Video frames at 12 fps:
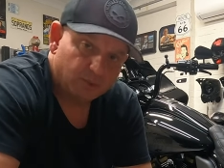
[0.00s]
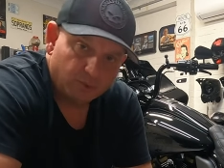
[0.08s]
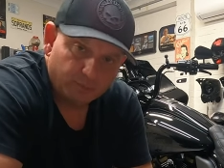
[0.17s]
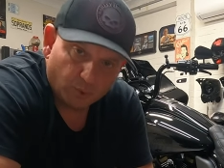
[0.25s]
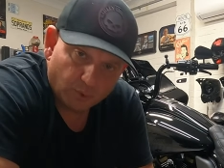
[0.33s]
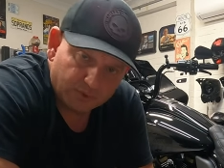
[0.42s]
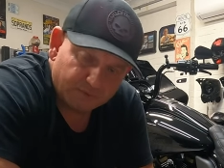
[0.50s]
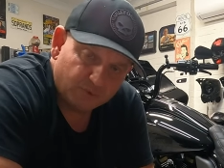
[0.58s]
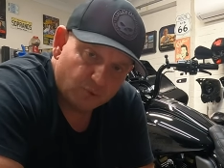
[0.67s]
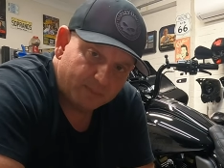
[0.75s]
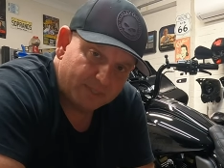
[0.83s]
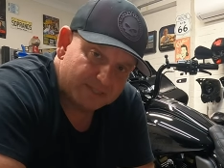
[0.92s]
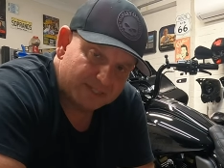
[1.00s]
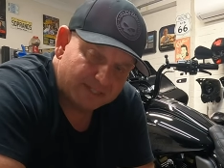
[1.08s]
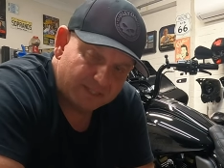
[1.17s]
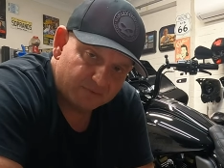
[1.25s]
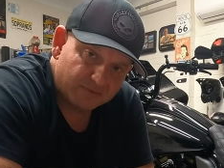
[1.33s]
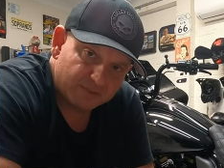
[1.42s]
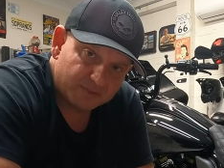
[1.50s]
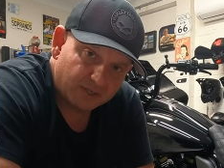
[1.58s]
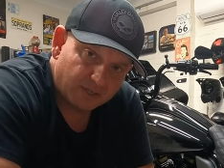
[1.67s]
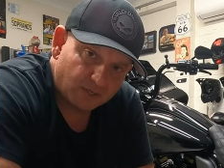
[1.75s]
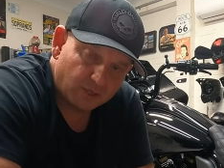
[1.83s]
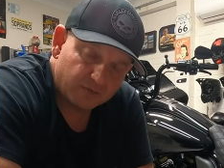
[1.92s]
who bought it for me as a gift and
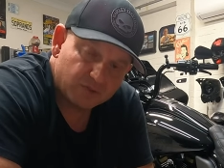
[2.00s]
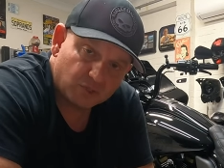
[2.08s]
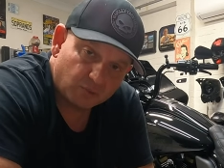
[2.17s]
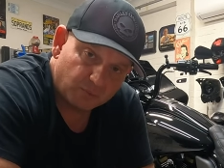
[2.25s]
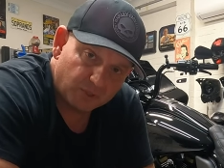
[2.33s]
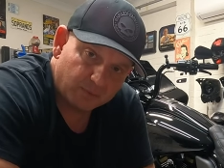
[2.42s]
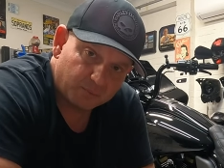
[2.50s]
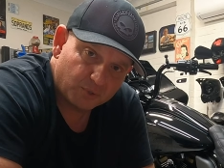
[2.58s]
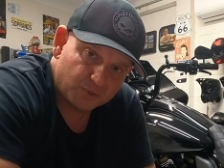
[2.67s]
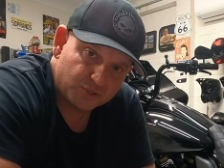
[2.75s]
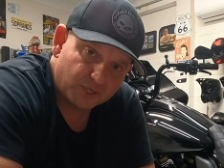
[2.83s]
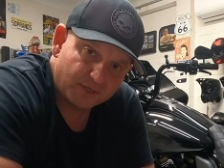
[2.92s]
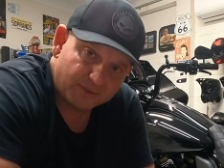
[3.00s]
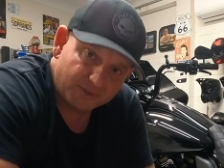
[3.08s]
sent it over, so I really appreciate it.